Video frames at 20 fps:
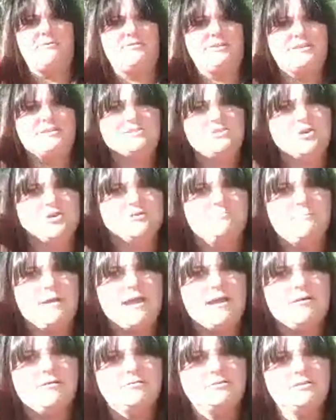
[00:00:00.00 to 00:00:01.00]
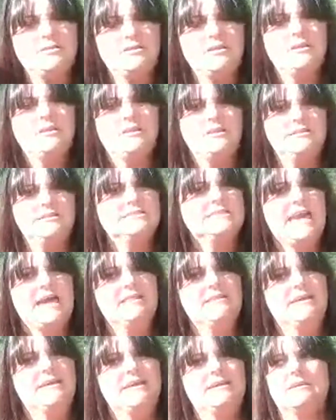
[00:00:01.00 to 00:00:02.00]
of a dirt mound and he's
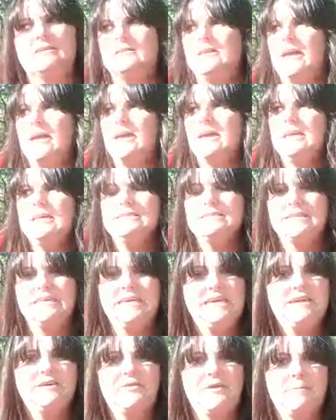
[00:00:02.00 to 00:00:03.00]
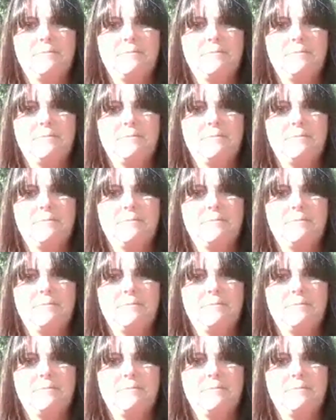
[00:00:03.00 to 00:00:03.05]
yelling like he's king of